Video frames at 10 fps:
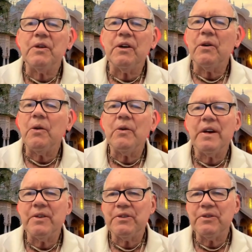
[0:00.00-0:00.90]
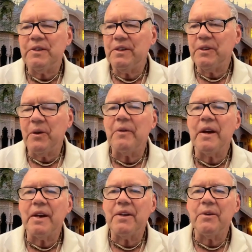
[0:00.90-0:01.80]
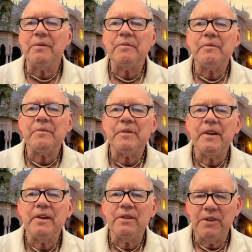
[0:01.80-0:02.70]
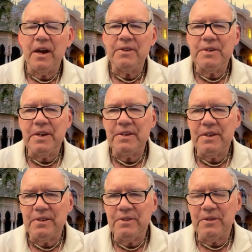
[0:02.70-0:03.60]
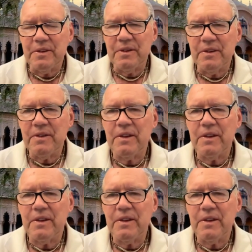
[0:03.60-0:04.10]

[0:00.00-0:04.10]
our whole history curriculum, United States history,